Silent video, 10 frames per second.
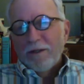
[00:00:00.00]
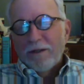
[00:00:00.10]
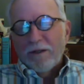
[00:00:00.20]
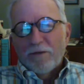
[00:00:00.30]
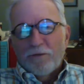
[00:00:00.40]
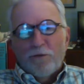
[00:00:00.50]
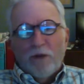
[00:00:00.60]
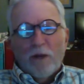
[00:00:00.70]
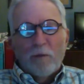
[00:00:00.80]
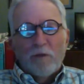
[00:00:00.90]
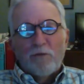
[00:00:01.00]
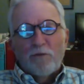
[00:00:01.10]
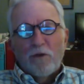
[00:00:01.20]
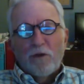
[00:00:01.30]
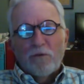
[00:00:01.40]
They got family
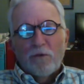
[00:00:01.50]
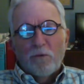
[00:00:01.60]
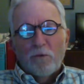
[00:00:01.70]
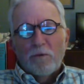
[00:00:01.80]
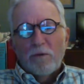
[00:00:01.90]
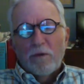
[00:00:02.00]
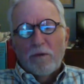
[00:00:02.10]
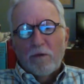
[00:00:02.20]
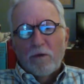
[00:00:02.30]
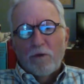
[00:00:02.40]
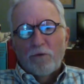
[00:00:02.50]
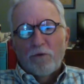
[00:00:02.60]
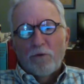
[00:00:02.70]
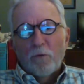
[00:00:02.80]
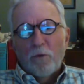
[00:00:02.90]
stuff that will cause you
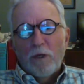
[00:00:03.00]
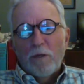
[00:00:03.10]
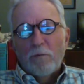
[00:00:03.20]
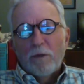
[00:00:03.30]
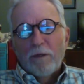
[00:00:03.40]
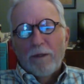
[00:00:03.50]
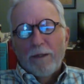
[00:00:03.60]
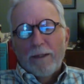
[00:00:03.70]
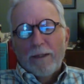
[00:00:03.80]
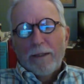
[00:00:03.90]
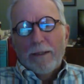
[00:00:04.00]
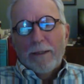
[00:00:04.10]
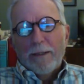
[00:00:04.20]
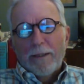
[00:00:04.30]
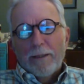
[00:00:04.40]
to weep.
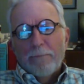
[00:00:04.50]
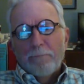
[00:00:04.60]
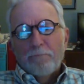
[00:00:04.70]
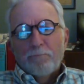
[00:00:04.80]
But